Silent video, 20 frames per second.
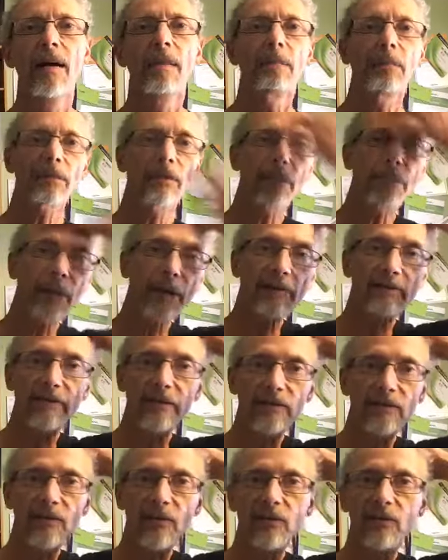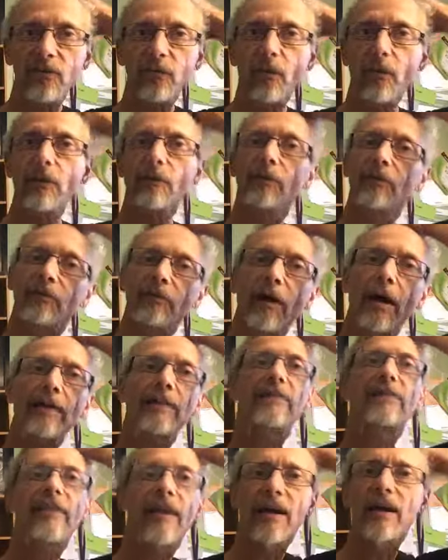But the basic gist of what he was trying
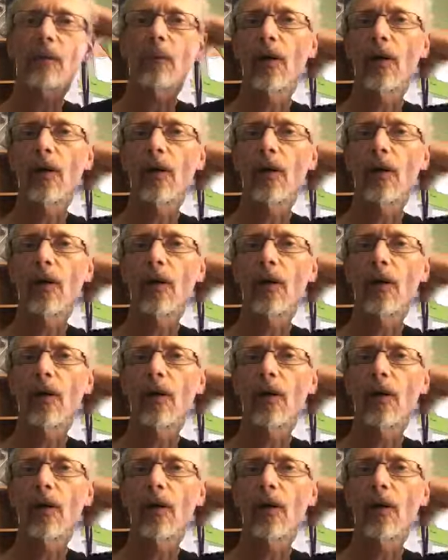to say